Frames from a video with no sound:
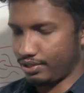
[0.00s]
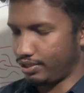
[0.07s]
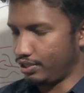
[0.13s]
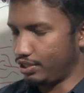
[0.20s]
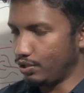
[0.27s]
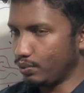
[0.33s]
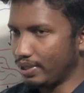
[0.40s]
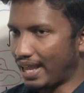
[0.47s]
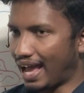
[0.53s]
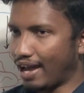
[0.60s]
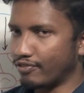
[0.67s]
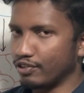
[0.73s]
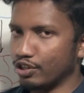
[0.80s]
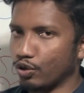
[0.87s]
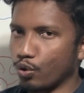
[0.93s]
you will
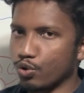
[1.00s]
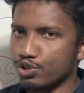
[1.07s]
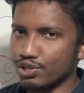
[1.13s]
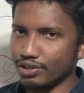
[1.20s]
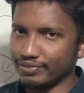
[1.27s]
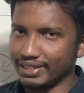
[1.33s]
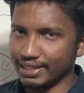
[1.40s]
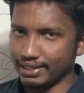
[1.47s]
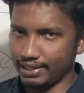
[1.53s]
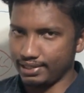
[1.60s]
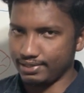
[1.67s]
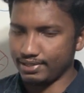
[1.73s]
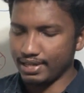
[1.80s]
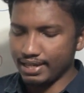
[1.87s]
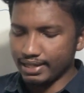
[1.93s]
have erosion of the
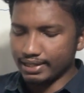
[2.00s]
grease.